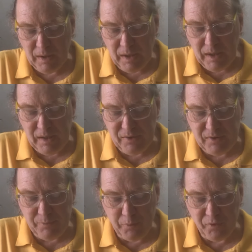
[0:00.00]
It is a
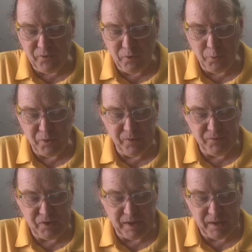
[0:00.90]
foolproof
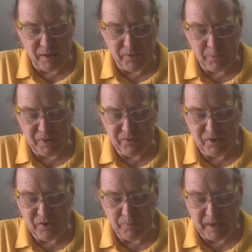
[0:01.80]
check on the
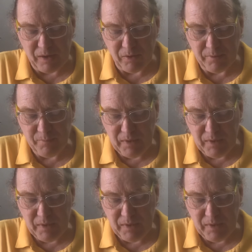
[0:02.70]
president's power,